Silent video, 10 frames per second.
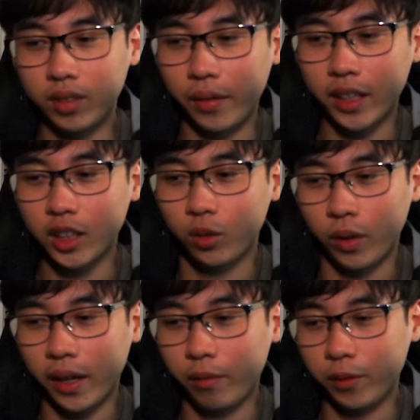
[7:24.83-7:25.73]
direction
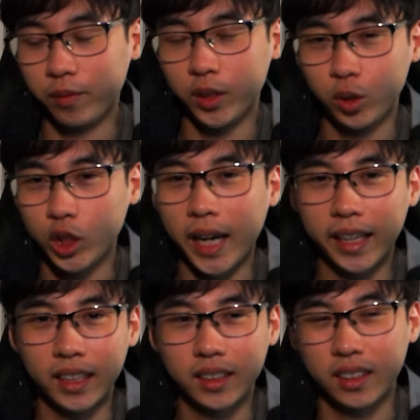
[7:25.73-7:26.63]
where I review
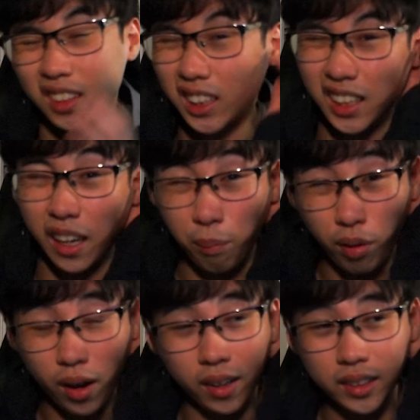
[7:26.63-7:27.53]
jackets and just kind of
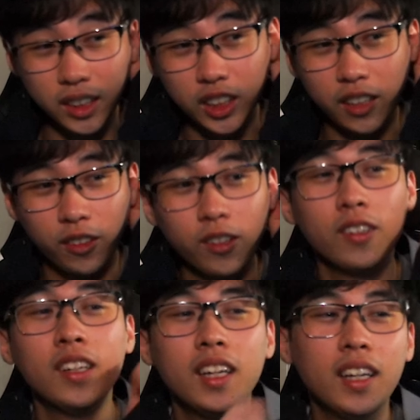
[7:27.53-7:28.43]
products in general.